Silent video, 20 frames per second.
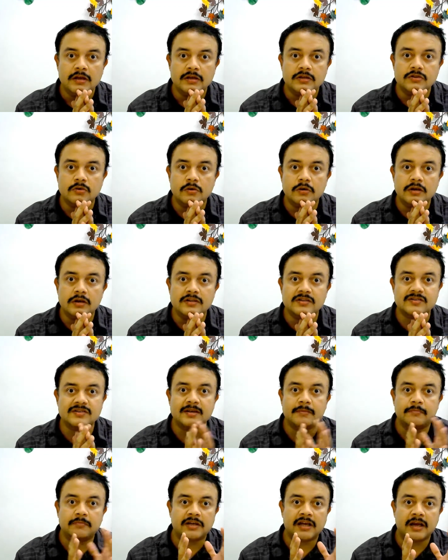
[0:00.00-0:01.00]
So it's
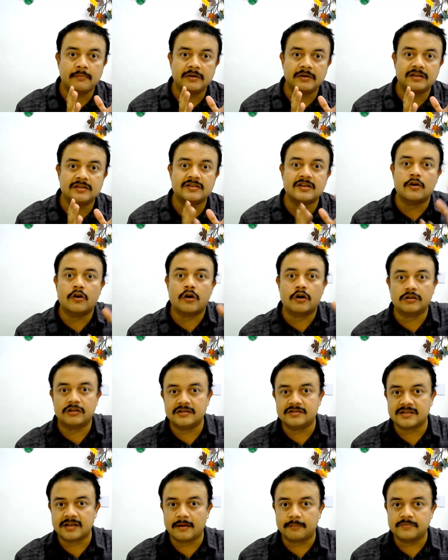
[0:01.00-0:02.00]
sometime it is the north
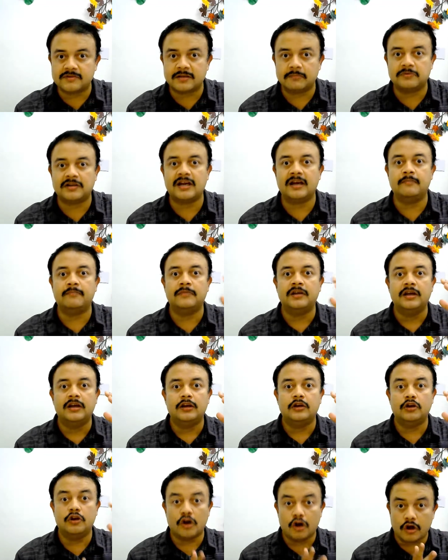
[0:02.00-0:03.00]
is up, sometime
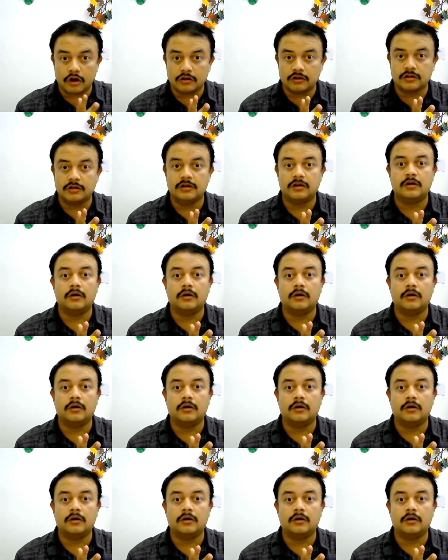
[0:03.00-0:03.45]
north,